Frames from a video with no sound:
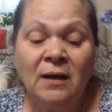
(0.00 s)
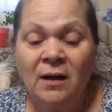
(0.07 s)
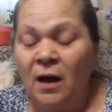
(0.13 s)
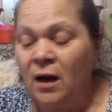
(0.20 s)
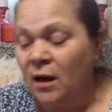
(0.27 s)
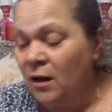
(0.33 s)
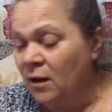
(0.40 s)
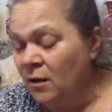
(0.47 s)

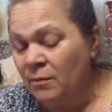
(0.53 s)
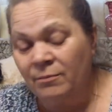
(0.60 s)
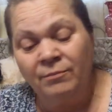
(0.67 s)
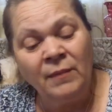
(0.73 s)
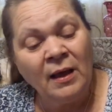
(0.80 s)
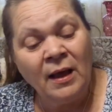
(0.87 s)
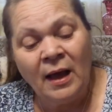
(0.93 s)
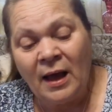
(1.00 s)
I
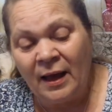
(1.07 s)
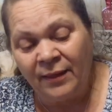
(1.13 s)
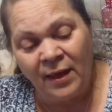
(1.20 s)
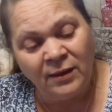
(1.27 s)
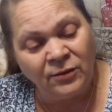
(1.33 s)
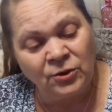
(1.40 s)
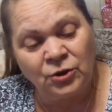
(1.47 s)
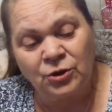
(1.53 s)

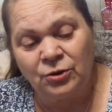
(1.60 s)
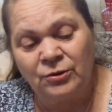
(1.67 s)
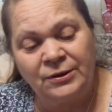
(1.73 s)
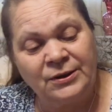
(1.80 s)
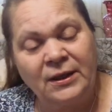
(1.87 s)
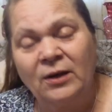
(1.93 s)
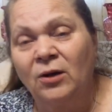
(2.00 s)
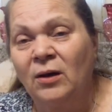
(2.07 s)
think the shoes
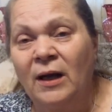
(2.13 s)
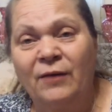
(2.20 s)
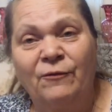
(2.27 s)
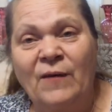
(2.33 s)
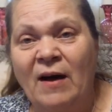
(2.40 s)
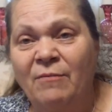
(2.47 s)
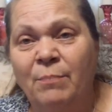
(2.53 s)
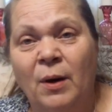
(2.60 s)
there are like
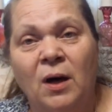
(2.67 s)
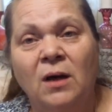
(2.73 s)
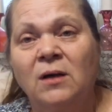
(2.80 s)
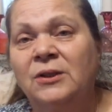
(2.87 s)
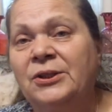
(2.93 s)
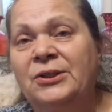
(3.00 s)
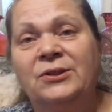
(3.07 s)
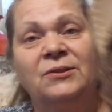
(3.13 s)

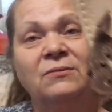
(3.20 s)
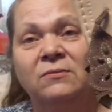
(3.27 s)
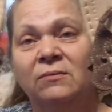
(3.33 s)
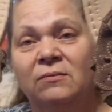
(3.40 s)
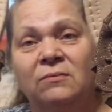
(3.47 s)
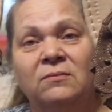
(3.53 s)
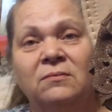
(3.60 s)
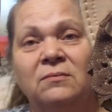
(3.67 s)
$5.
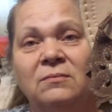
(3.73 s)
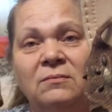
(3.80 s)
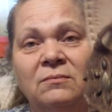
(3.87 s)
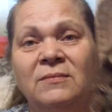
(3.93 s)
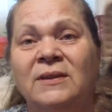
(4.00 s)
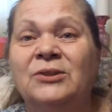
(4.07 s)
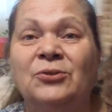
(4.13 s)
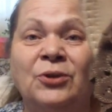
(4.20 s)

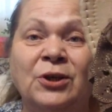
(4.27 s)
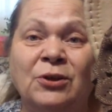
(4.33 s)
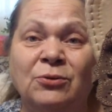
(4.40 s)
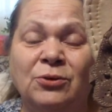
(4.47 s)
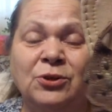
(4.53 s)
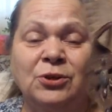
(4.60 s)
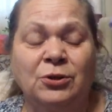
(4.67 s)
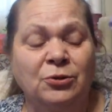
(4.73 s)
These are cute
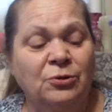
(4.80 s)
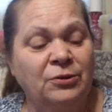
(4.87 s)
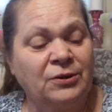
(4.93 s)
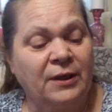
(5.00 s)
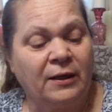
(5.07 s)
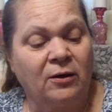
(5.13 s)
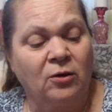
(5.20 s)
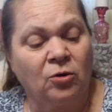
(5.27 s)
shoes.
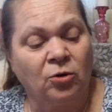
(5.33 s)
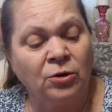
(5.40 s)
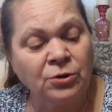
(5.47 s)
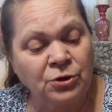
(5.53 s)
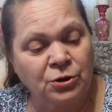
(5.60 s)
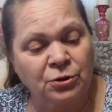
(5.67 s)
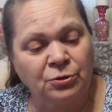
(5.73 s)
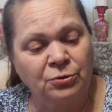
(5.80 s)
They're Earth
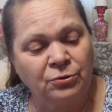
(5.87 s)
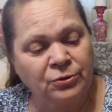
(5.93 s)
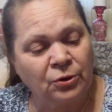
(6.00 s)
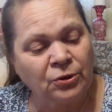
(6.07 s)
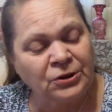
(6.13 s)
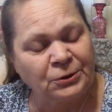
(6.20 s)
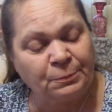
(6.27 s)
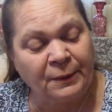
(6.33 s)
shoes,
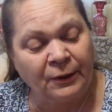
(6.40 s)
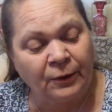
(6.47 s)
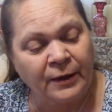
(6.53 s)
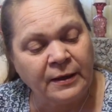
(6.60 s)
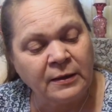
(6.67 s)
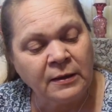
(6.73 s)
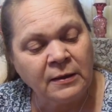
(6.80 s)
Earth Spirit.